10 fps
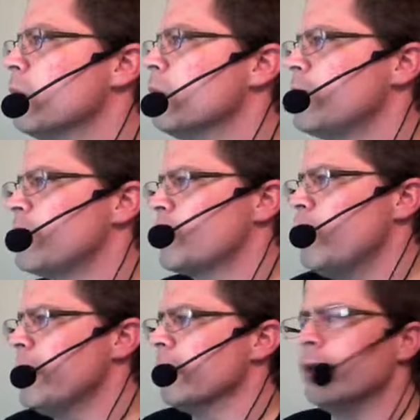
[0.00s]
which is
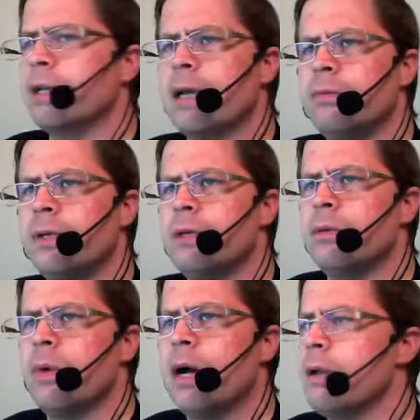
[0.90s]
weird. Like I wouldn't know
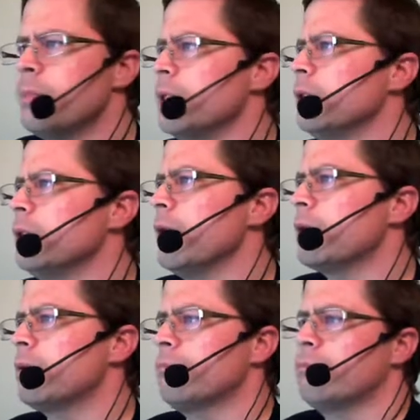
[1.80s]
why, but
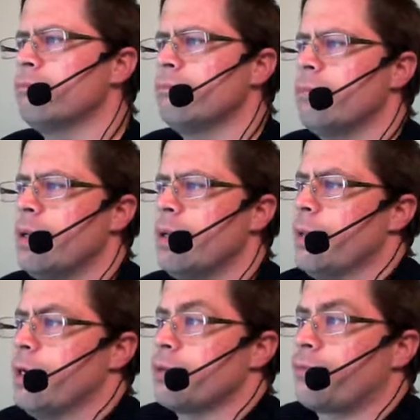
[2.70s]

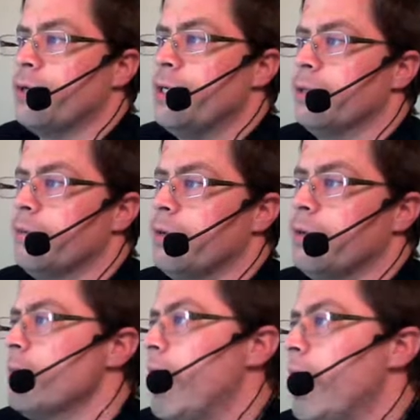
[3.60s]
it was free delivery
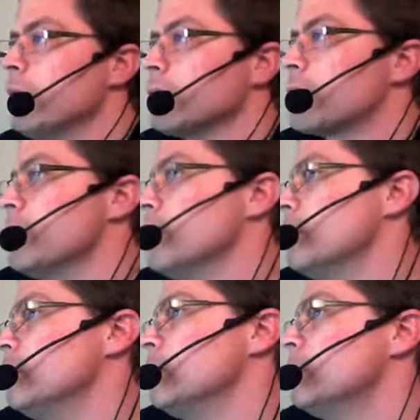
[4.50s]
to my house.
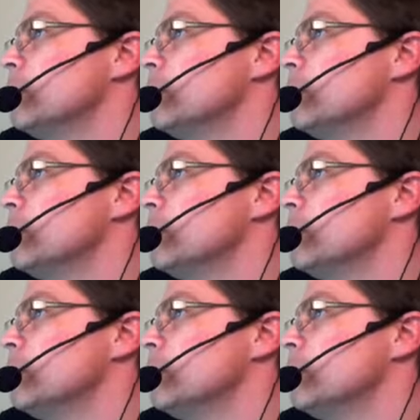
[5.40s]
So